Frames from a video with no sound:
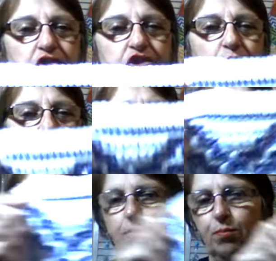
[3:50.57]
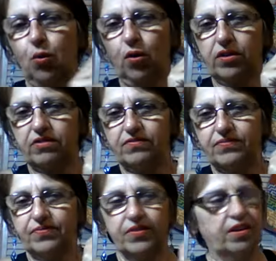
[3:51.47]
you how to do the border,
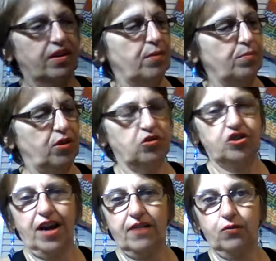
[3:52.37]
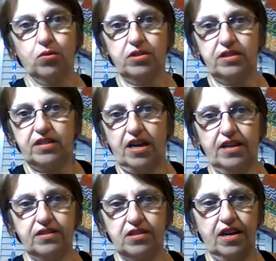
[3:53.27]
because you have all these
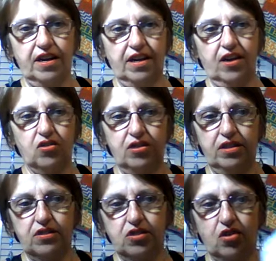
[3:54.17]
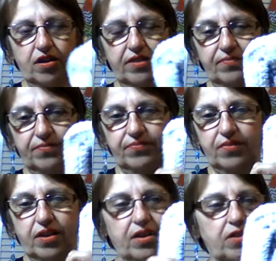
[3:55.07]
ends hanging out on either side.
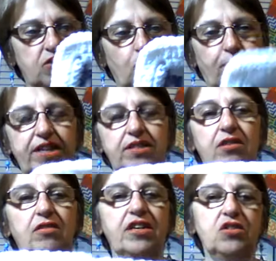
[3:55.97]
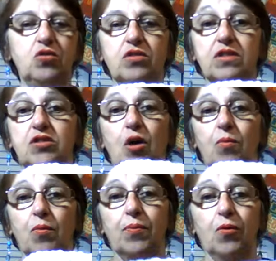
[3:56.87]
So basically you do this double
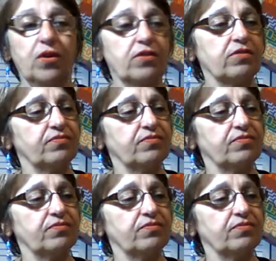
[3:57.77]
border,